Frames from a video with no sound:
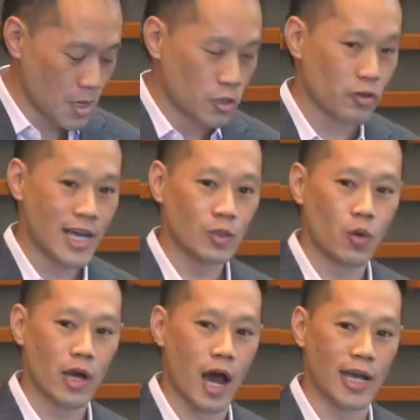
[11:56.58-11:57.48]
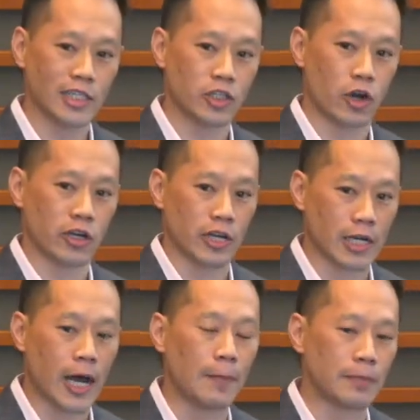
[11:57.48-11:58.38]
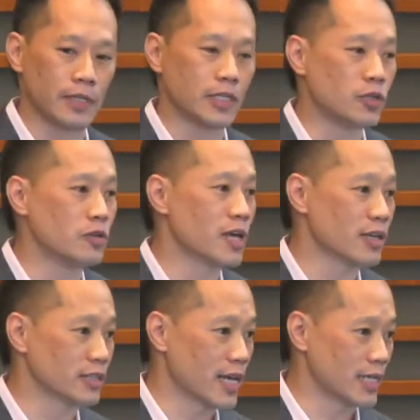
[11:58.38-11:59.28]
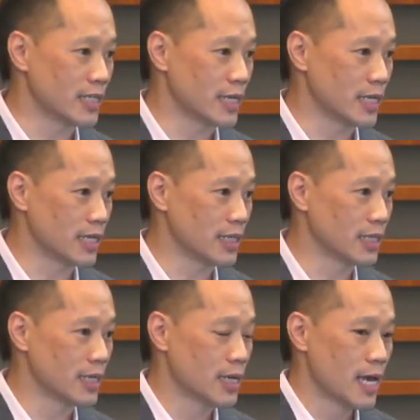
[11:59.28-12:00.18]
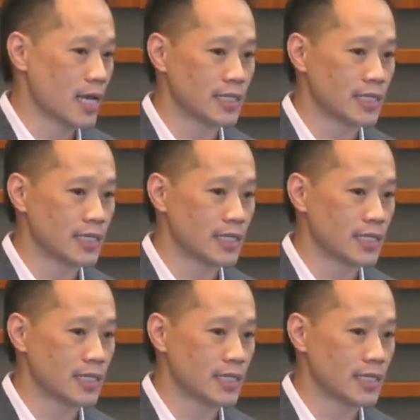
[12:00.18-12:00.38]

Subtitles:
So that's why I started a company in 2018. And